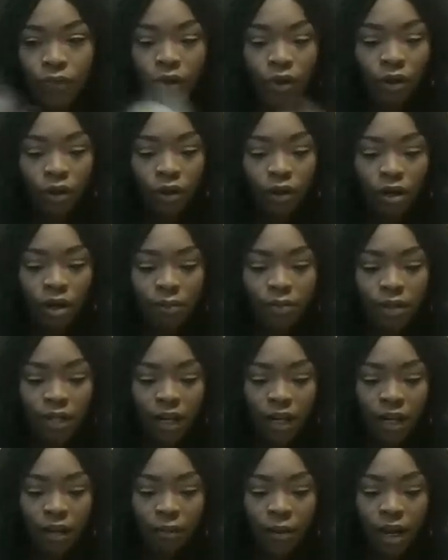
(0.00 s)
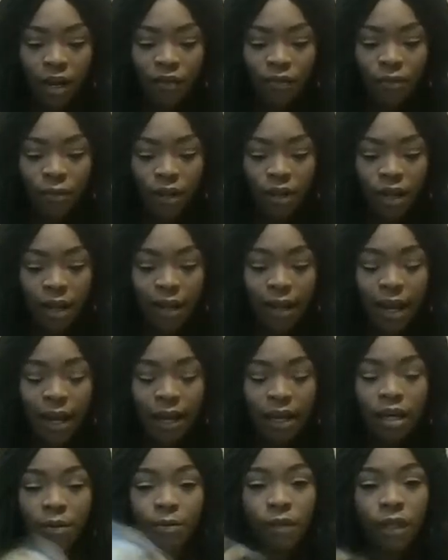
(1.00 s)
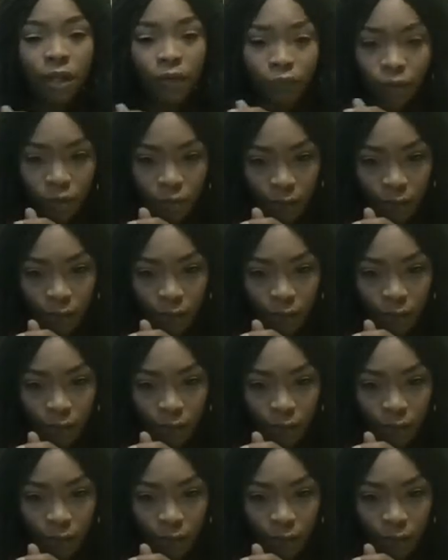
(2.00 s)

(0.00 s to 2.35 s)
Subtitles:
You know what I'm saying? It might even be like, hey, come live with